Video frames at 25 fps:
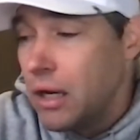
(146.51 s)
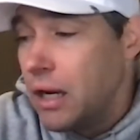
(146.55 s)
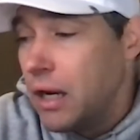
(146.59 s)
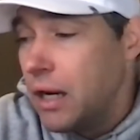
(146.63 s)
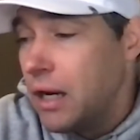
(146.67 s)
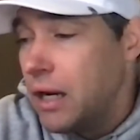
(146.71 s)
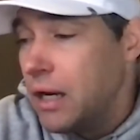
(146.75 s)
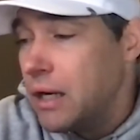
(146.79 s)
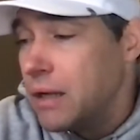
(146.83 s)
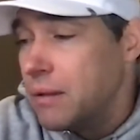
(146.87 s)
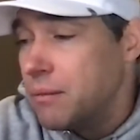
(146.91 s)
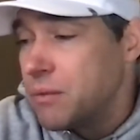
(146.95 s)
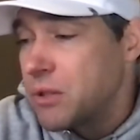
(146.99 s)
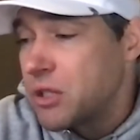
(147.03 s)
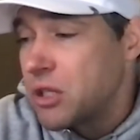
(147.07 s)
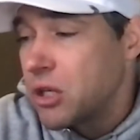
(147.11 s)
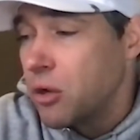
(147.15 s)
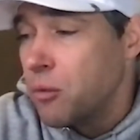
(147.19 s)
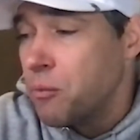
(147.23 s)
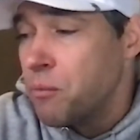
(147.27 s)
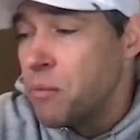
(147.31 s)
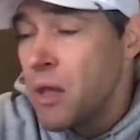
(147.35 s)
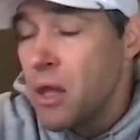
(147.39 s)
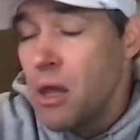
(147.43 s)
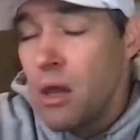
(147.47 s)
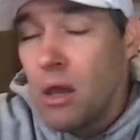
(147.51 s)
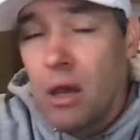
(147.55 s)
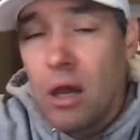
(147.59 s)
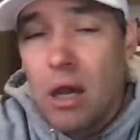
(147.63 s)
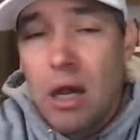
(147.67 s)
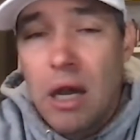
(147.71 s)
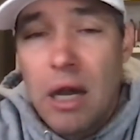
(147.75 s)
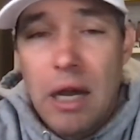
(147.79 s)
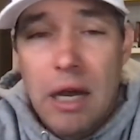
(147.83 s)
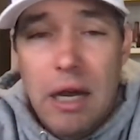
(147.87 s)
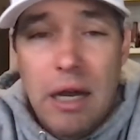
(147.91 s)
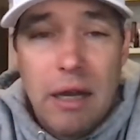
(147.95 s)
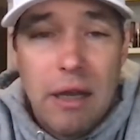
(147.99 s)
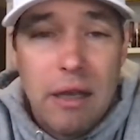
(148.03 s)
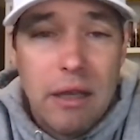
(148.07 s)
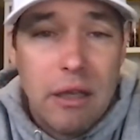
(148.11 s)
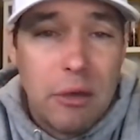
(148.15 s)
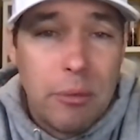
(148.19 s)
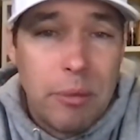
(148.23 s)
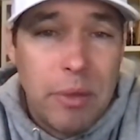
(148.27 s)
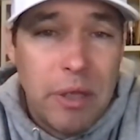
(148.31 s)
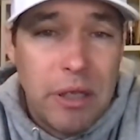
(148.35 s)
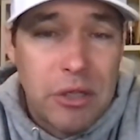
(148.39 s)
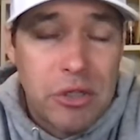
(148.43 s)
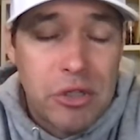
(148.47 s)
So
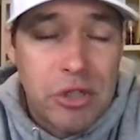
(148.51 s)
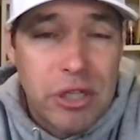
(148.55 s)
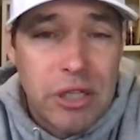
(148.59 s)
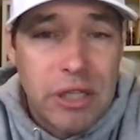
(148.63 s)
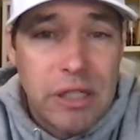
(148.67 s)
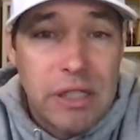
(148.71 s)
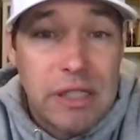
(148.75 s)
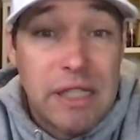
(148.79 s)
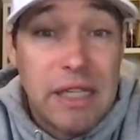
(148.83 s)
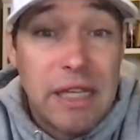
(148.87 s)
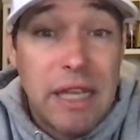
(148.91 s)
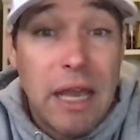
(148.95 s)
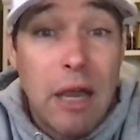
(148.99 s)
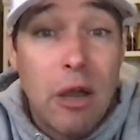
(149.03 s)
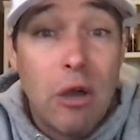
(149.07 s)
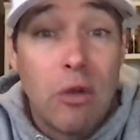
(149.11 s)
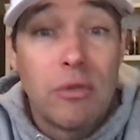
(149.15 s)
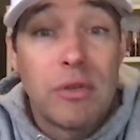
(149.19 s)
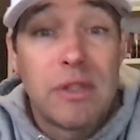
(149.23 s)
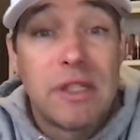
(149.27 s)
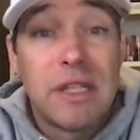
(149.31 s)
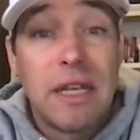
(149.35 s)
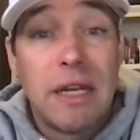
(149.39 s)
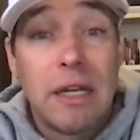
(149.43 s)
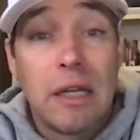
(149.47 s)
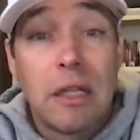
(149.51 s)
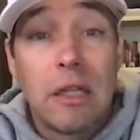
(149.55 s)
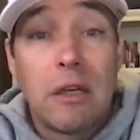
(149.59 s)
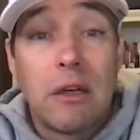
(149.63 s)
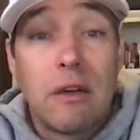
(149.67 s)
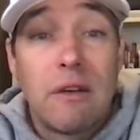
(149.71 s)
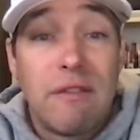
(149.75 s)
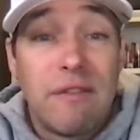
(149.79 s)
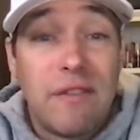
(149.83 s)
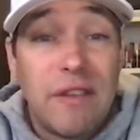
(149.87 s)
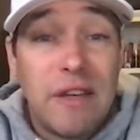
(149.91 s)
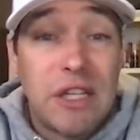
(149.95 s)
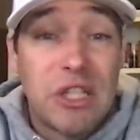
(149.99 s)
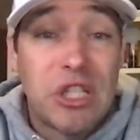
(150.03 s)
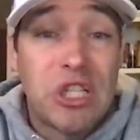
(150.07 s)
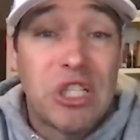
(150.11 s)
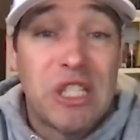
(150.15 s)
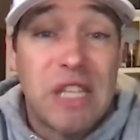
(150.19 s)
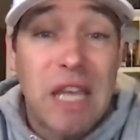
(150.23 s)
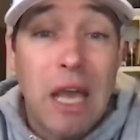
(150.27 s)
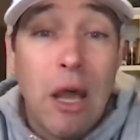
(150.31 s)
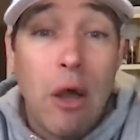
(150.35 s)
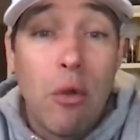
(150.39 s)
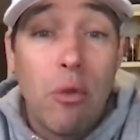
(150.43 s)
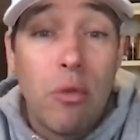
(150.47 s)
it'll be interesting to see how Santa Clara
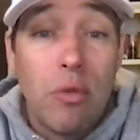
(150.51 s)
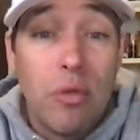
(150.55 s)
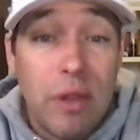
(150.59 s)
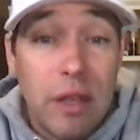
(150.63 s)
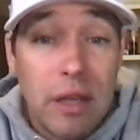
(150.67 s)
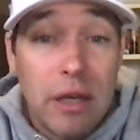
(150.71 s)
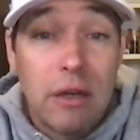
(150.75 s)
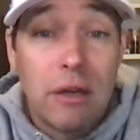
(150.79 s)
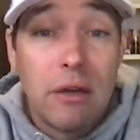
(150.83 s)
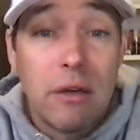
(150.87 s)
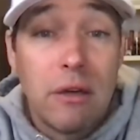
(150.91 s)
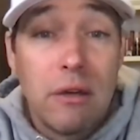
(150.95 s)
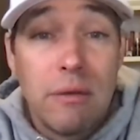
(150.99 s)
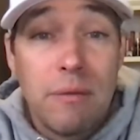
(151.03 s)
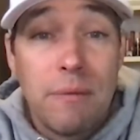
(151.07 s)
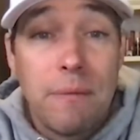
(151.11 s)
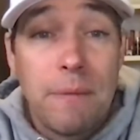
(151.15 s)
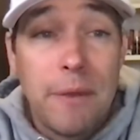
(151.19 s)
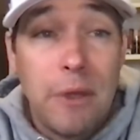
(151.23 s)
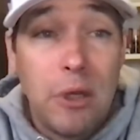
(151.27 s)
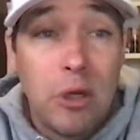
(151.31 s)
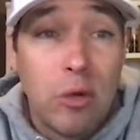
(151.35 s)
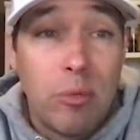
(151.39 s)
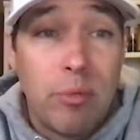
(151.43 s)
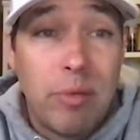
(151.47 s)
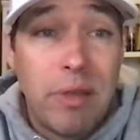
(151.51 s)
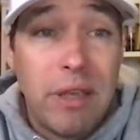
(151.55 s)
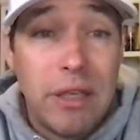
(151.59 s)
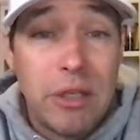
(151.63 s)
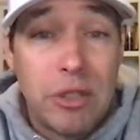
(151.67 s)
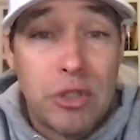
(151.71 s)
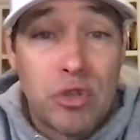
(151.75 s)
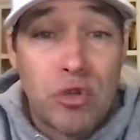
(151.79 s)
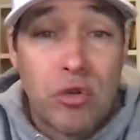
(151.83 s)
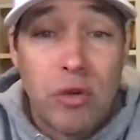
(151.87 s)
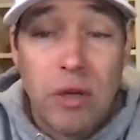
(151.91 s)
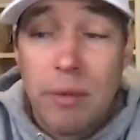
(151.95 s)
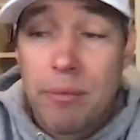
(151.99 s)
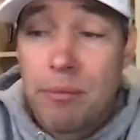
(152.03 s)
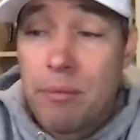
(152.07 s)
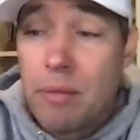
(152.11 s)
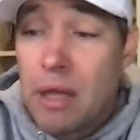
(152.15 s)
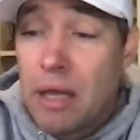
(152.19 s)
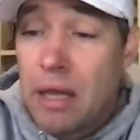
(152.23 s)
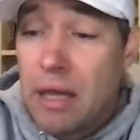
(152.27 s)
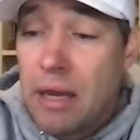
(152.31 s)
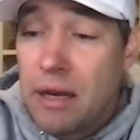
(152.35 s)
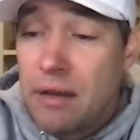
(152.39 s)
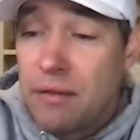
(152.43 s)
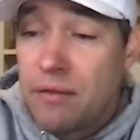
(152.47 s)
finishes out their European trip
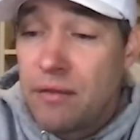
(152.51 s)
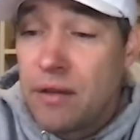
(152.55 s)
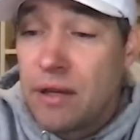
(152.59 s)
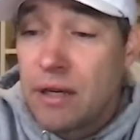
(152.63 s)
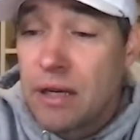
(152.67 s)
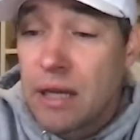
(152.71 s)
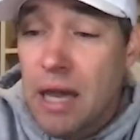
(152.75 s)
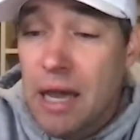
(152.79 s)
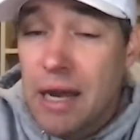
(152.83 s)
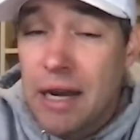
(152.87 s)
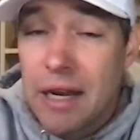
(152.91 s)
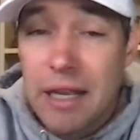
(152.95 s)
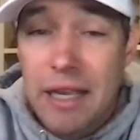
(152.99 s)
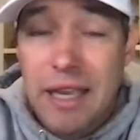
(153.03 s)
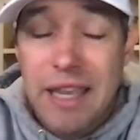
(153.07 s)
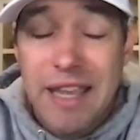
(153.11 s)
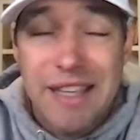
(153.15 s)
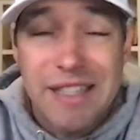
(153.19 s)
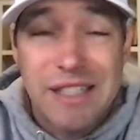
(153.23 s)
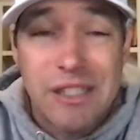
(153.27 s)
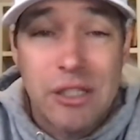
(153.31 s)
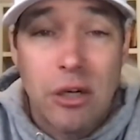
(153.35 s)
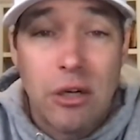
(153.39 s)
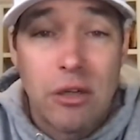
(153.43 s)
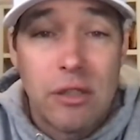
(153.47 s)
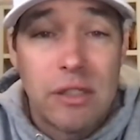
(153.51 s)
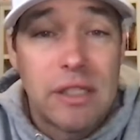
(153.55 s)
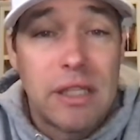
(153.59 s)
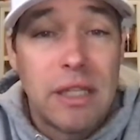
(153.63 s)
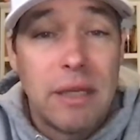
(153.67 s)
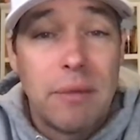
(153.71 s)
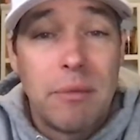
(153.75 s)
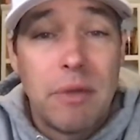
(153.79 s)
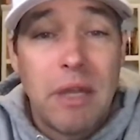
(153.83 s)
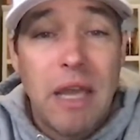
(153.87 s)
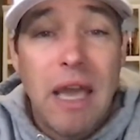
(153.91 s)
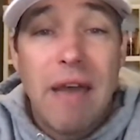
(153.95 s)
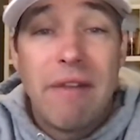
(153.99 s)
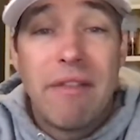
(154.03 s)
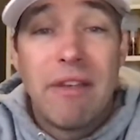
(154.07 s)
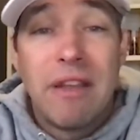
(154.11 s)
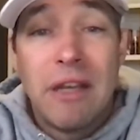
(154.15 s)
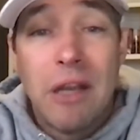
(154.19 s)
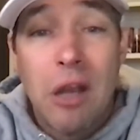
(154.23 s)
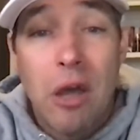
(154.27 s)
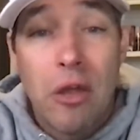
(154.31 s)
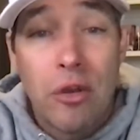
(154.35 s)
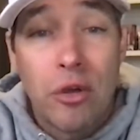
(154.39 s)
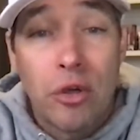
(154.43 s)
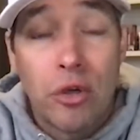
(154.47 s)
and if it kind of kickstarts them to have
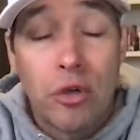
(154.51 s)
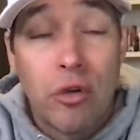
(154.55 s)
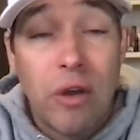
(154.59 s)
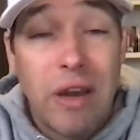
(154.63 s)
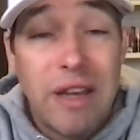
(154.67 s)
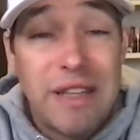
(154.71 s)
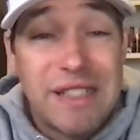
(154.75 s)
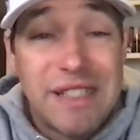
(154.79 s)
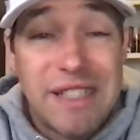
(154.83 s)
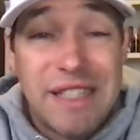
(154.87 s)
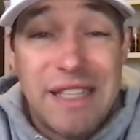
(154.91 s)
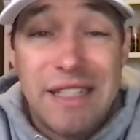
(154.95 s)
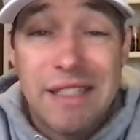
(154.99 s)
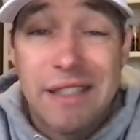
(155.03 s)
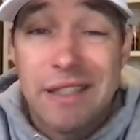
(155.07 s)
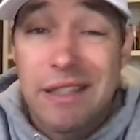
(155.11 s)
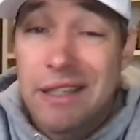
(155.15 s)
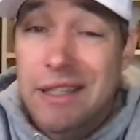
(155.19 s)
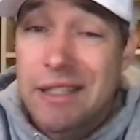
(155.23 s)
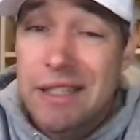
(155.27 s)
another great season.